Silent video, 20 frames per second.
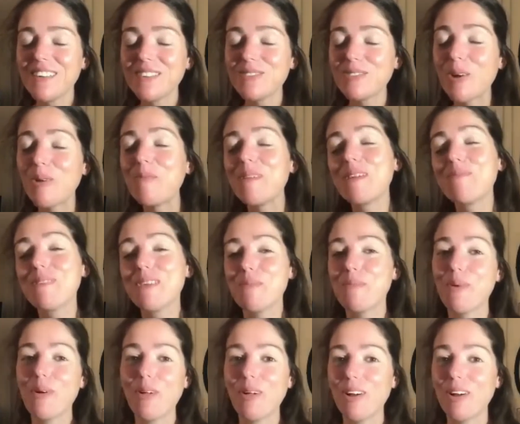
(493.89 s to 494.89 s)
so many
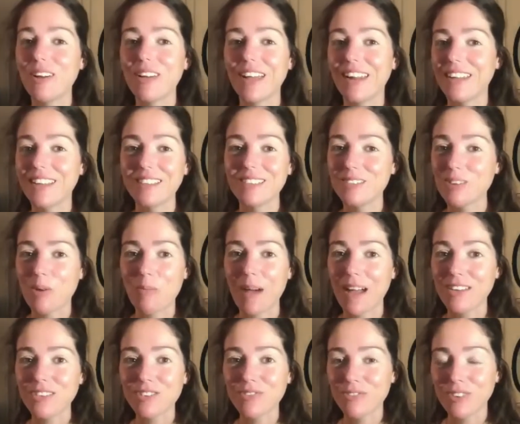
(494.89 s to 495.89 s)
people are getting so
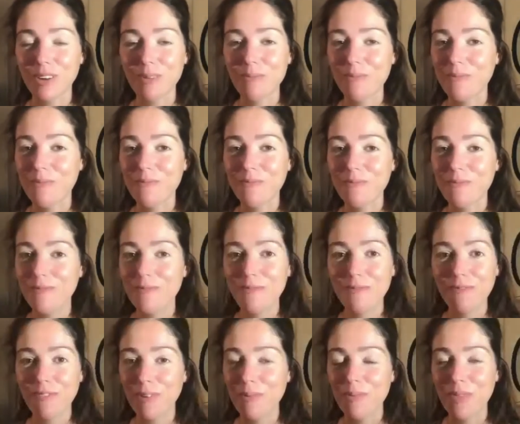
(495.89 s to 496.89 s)
much from
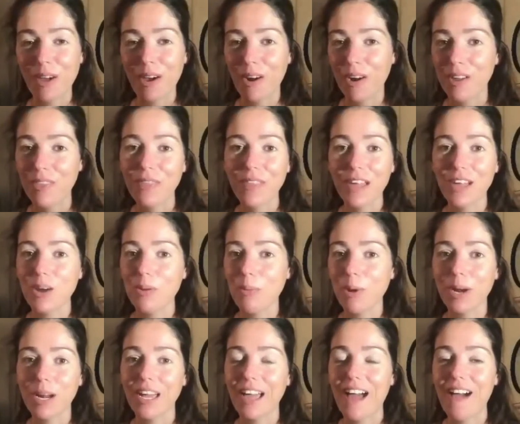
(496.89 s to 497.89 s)
from the art that you're
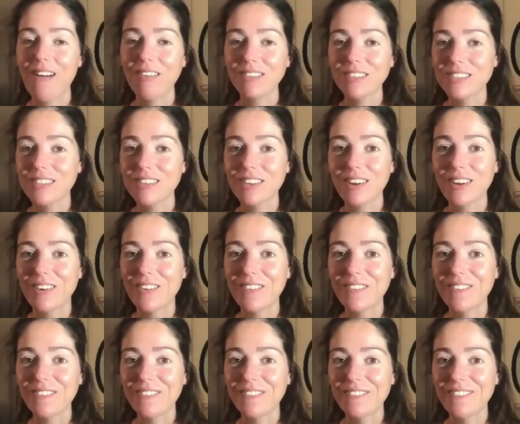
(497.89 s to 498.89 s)
putting out. So
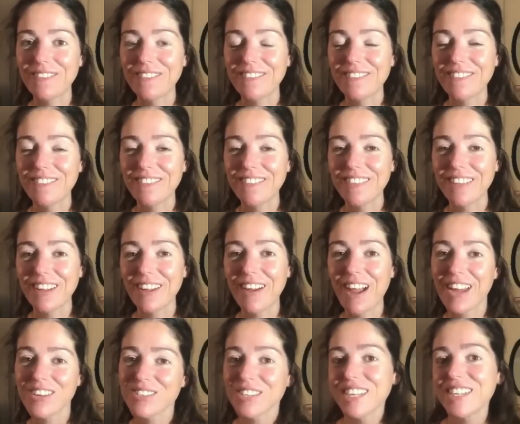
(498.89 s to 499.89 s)

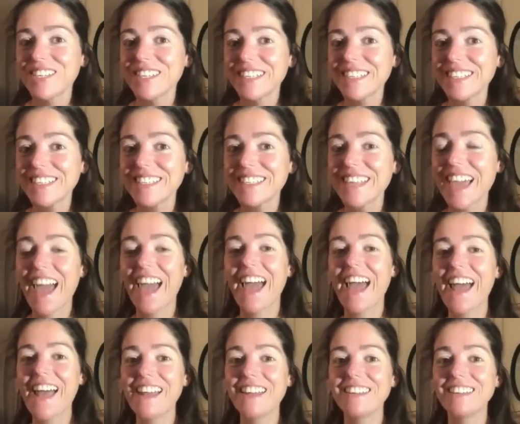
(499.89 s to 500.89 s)
congratulations
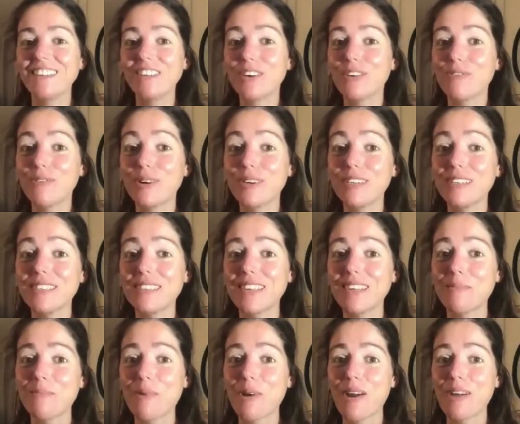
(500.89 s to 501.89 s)
and look forward to
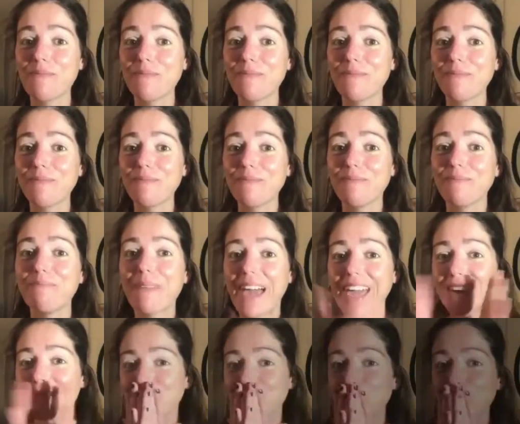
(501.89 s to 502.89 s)
seeing more. Bye.